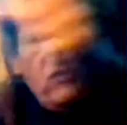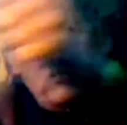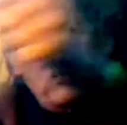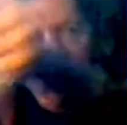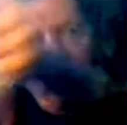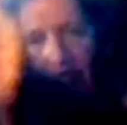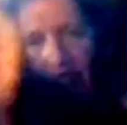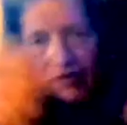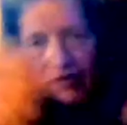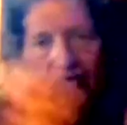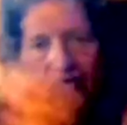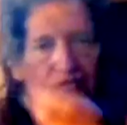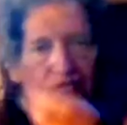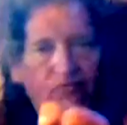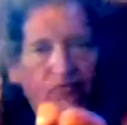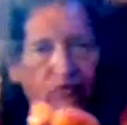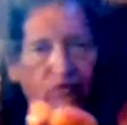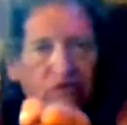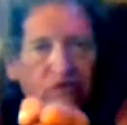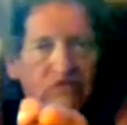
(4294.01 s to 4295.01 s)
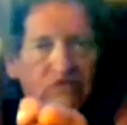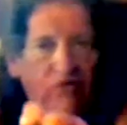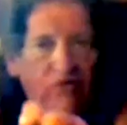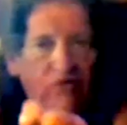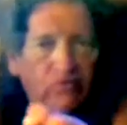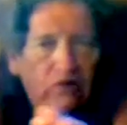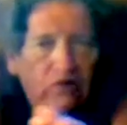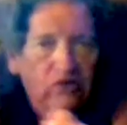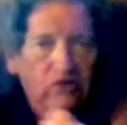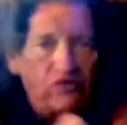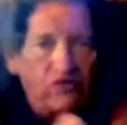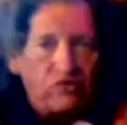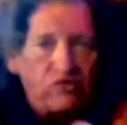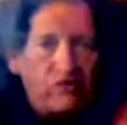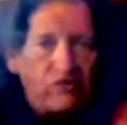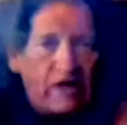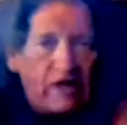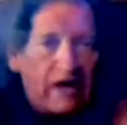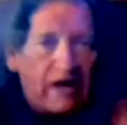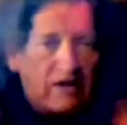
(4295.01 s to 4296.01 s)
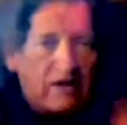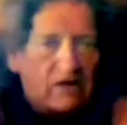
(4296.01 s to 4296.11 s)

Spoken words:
Increase your thrust on the front, and you do that.